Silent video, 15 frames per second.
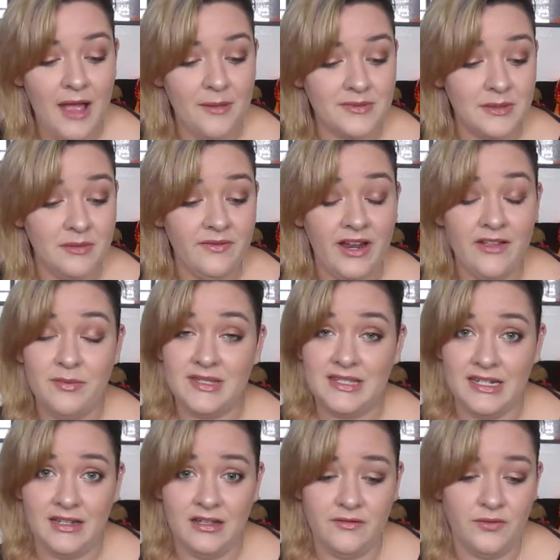Some of it I've been
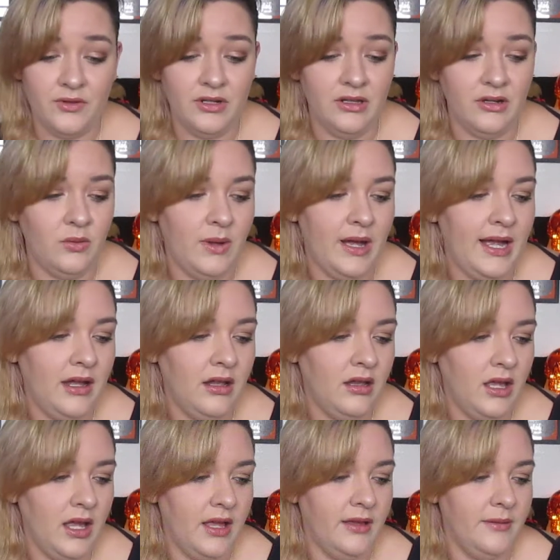sitting on for a little
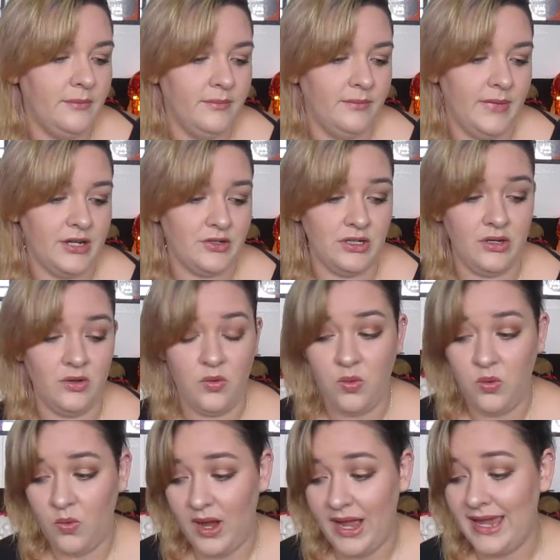while, actually
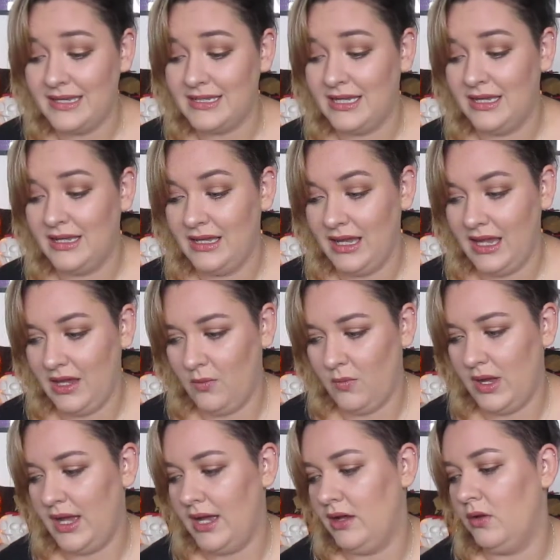quite a
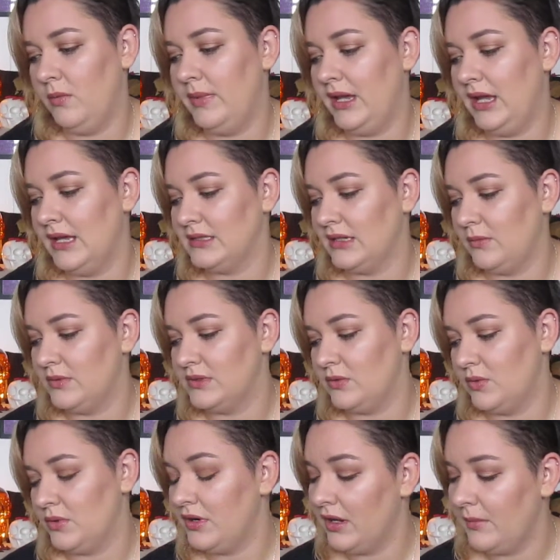while, because I was
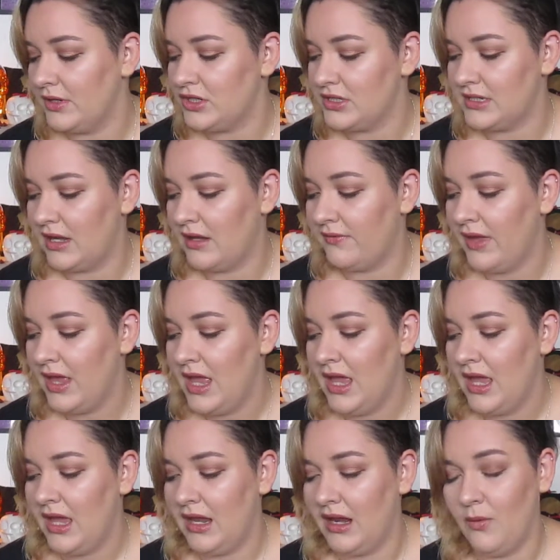ordering a bunch of stuff
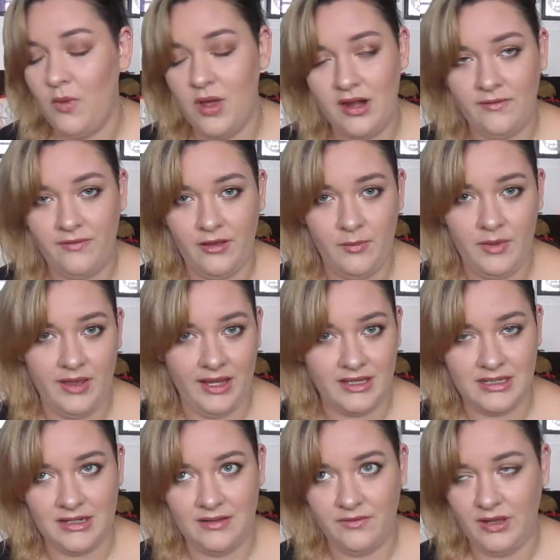and I wanted to film it. Like I
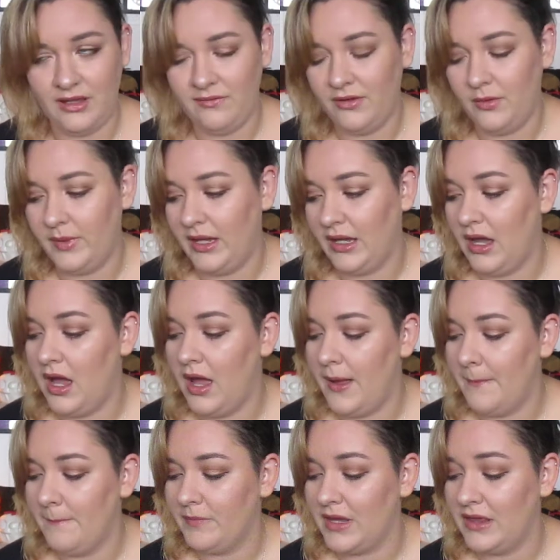said, I didn't feel like filming,
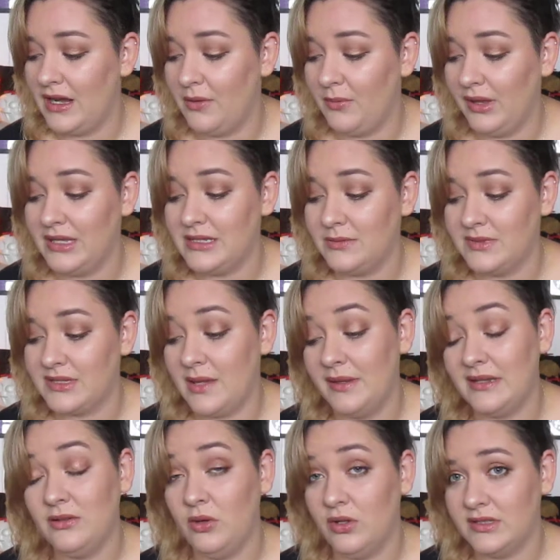and then I realized it was
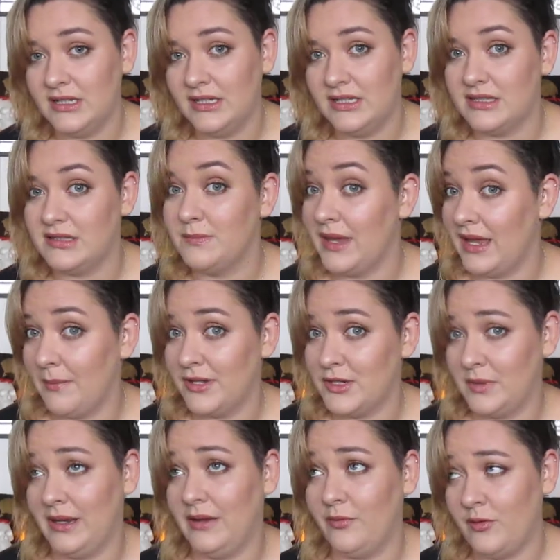coming to Ulta. It's a bunch
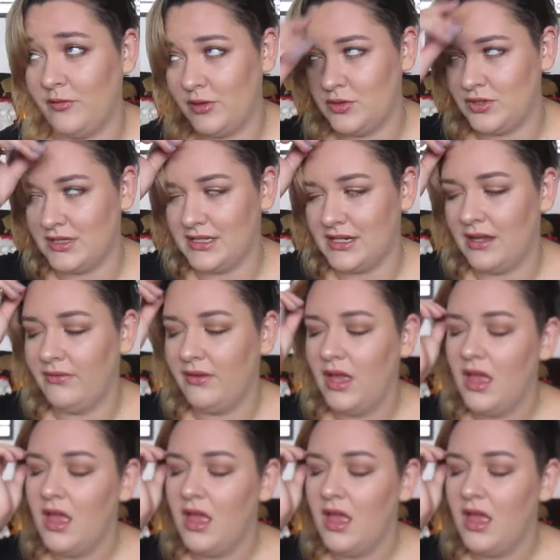of Makeup Revolution stuff.